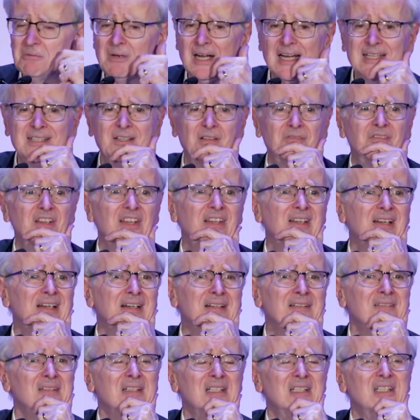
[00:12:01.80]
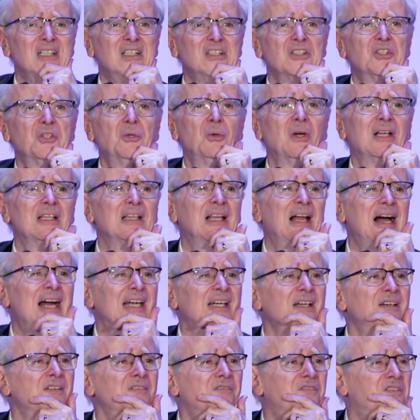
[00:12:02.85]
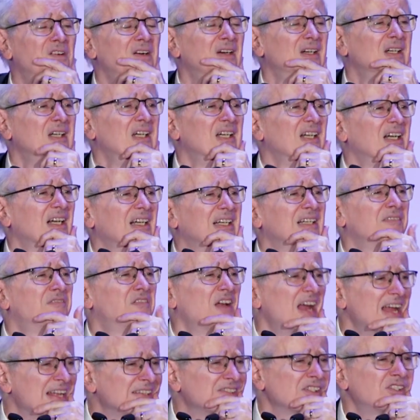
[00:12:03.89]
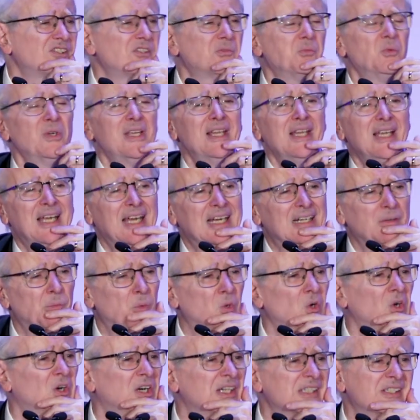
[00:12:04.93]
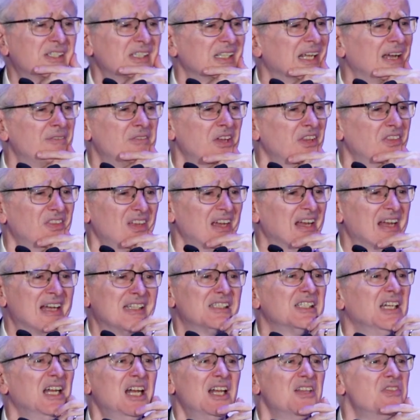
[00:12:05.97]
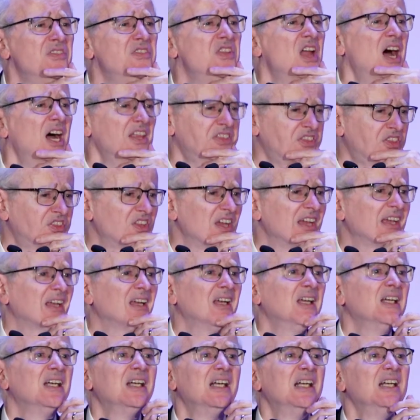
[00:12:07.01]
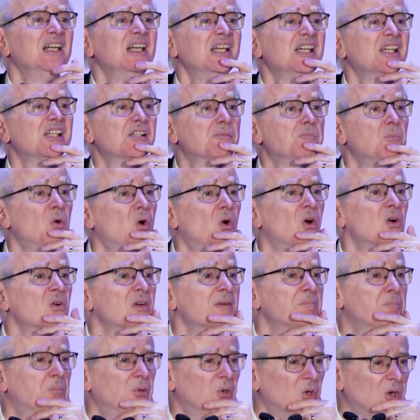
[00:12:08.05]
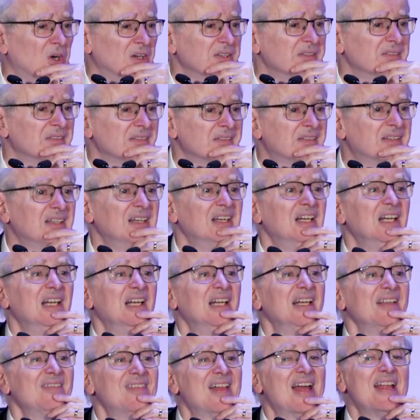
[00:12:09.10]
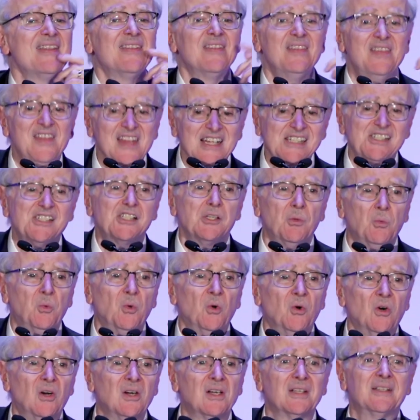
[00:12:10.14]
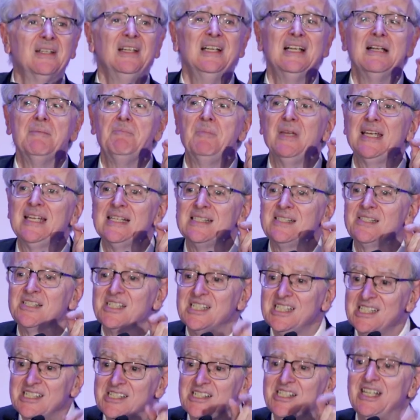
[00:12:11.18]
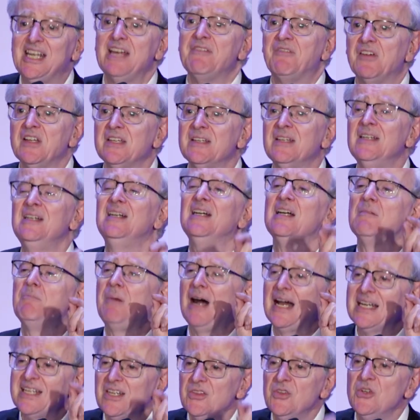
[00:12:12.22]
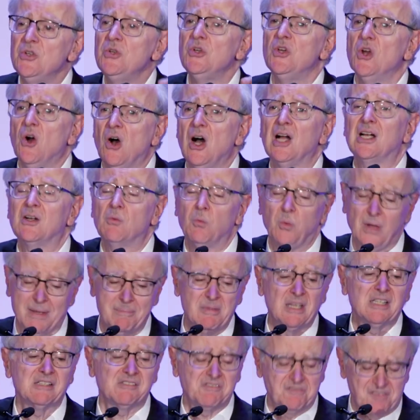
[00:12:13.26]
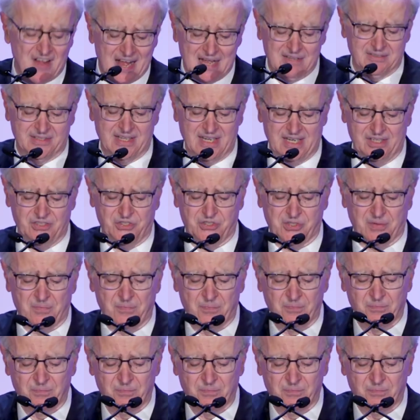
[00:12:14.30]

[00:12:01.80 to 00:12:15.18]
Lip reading: right over there, to a lot of events where you get awards and everything else. Nothing is more important than this award because it's given by the New York Women's Foundation.